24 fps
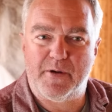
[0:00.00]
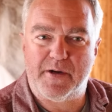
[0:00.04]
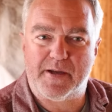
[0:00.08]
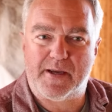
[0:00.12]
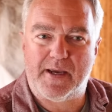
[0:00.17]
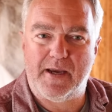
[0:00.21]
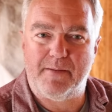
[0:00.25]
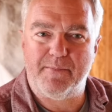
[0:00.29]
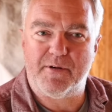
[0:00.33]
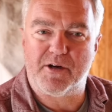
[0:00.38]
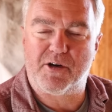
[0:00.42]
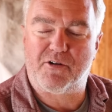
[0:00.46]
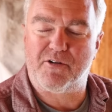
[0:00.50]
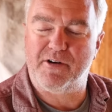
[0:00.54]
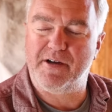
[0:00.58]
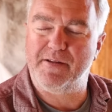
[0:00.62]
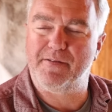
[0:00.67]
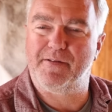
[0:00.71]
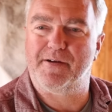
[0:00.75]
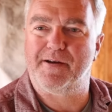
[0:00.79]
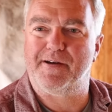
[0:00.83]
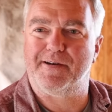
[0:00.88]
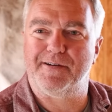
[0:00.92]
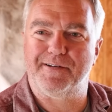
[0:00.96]
it came to
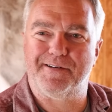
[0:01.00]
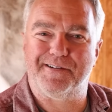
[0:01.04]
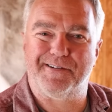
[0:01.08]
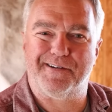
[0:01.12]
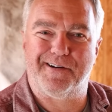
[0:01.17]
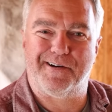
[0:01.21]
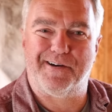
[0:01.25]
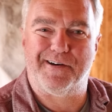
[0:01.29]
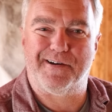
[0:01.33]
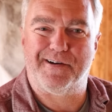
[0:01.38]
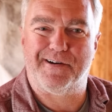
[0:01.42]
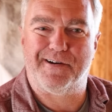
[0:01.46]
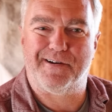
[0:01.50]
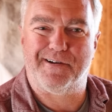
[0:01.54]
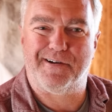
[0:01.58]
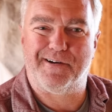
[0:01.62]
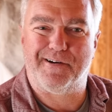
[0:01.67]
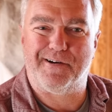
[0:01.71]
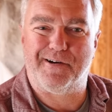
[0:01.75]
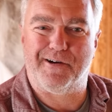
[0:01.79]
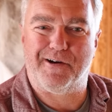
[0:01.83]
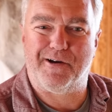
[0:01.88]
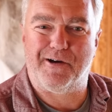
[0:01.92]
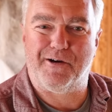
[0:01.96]
Greenland,
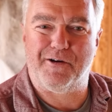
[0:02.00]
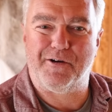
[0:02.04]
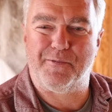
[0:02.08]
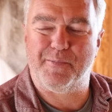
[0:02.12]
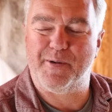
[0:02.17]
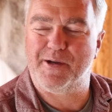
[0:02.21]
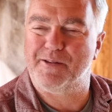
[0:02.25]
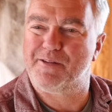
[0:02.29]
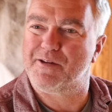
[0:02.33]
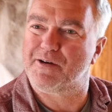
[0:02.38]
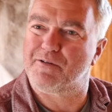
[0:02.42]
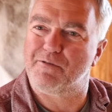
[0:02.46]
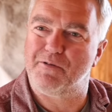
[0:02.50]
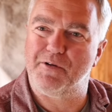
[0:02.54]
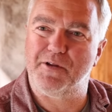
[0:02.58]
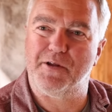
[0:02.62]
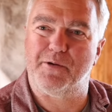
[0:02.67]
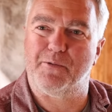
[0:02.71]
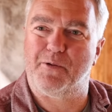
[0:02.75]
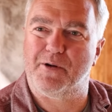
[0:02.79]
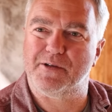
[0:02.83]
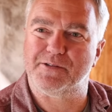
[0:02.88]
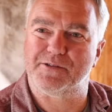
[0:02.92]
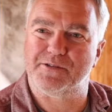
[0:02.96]
I'll admit that it
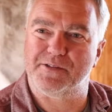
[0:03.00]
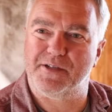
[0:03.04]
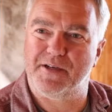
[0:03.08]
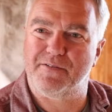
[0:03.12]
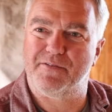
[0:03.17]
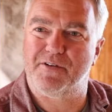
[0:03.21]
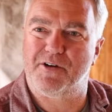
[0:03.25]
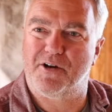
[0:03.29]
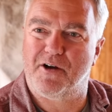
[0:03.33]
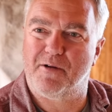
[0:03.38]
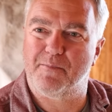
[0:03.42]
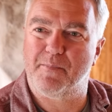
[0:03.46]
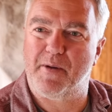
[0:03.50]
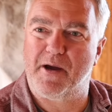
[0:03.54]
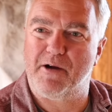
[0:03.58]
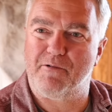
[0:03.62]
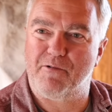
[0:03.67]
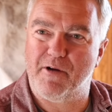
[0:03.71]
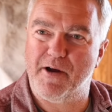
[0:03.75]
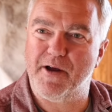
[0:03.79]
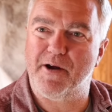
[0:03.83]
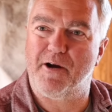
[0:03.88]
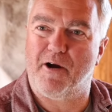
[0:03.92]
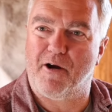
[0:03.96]
really wasn't even on my
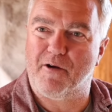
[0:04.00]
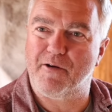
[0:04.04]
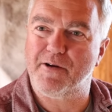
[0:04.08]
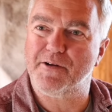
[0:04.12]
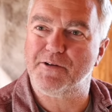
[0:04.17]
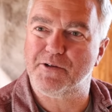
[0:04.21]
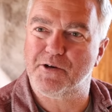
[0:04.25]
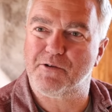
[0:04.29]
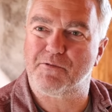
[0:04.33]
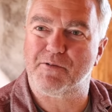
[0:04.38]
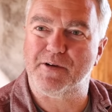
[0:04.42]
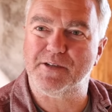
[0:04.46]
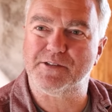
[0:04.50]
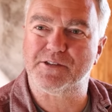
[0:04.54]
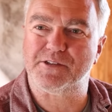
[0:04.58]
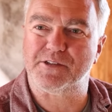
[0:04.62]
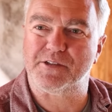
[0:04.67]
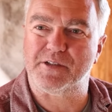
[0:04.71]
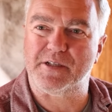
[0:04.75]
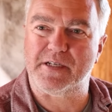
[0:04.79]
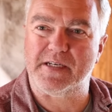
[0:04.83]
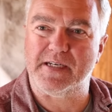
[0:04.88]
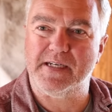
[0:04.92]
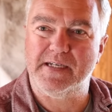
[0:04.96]
radar until
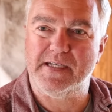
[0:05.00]
recently.